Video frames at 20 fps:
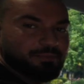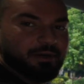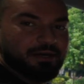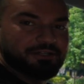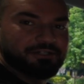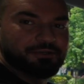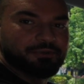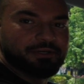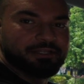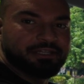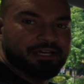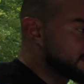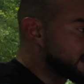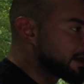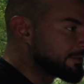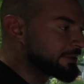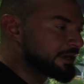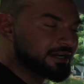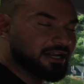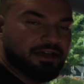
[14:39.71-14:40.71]
by doing that.
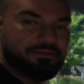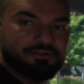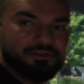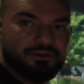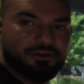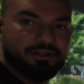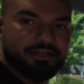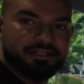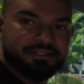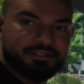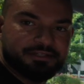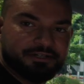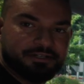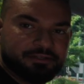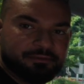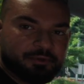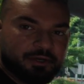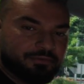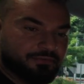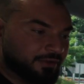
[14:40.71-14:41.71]
I'm not having all that sun
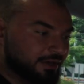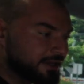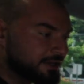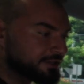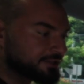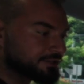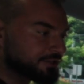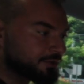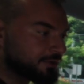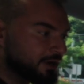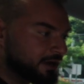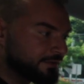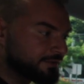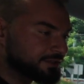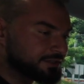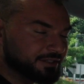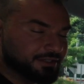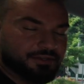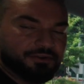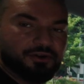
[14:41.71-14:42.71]
in my face, so
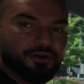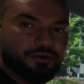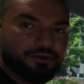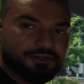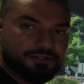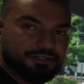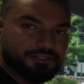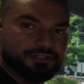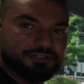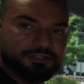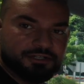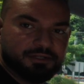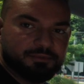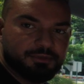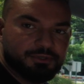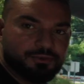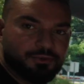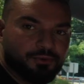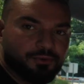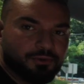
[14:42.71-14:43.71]
obviously the car is just going to
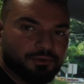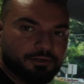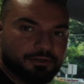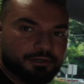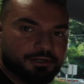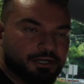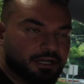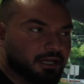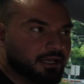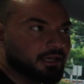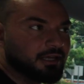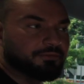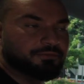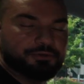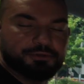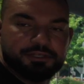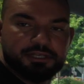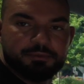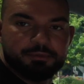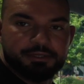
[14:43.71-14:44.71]
be cooler if
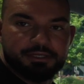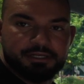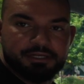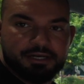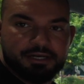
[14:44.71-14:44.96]
you're keeping it